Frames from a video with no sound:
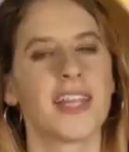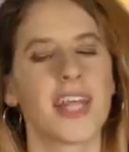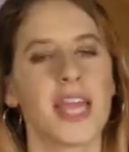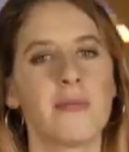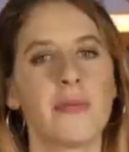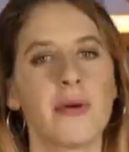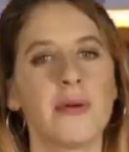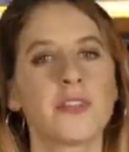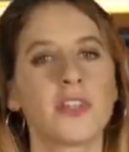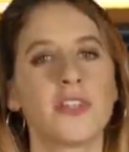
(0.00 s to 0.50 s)

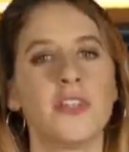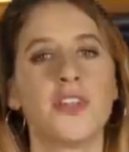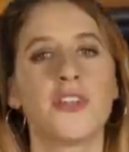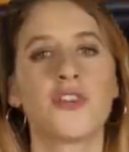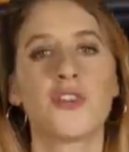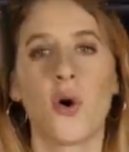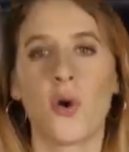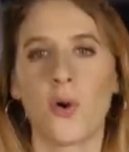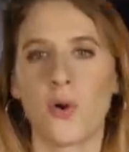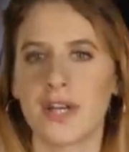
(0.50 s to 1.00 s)
Lambos are
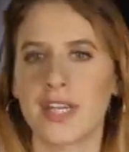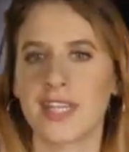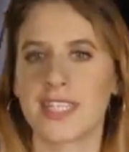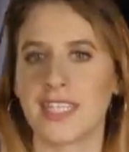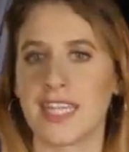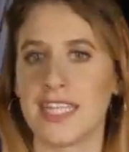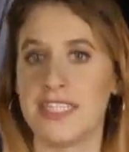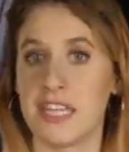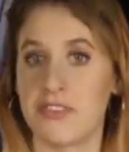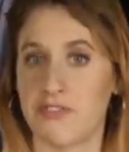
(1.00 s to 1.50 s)

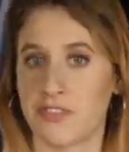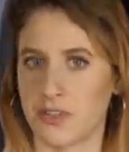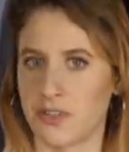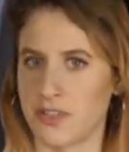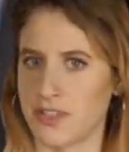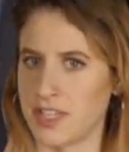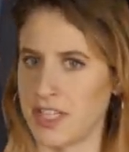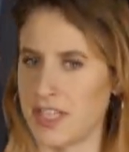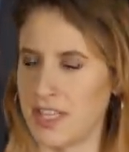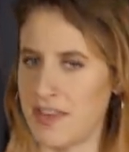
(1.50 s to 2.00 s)
notoriously
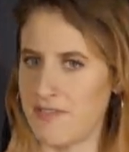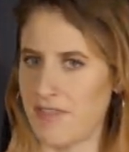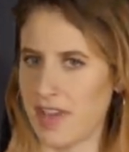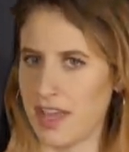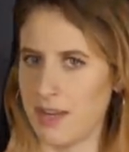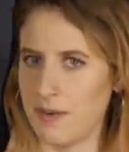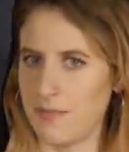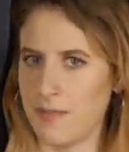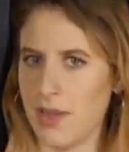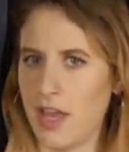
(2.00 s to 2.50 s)
difficult to live
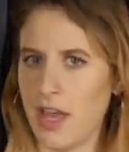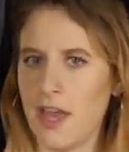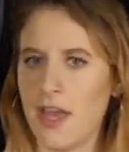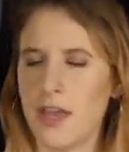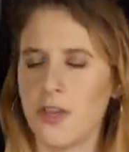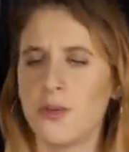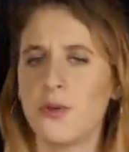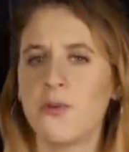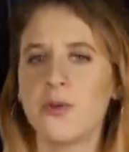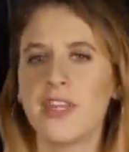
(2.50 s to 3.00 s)
in.
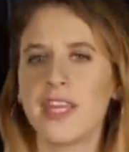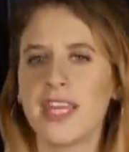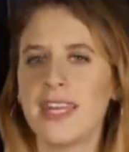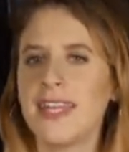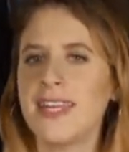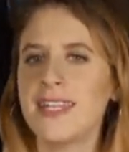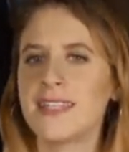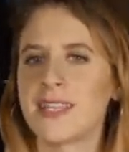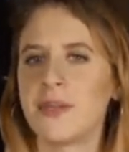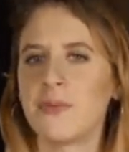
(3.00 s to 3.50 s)
You really
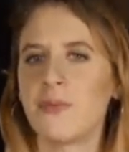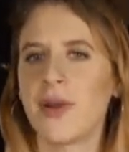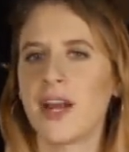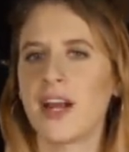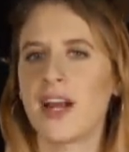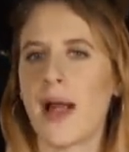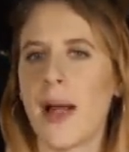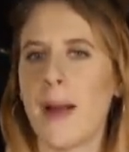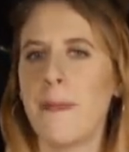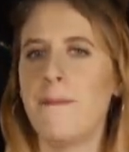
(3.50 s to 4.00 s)
need
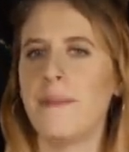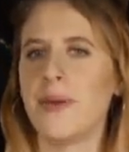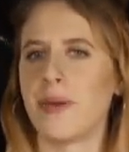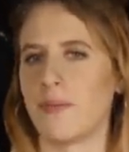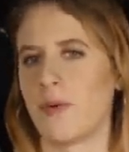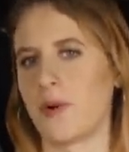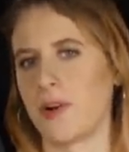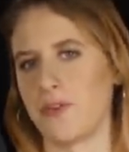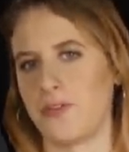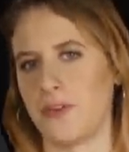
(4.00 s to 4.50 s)
somewhere a
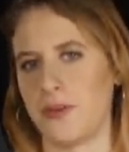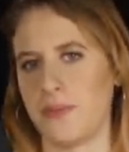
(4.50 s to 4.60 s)
bit more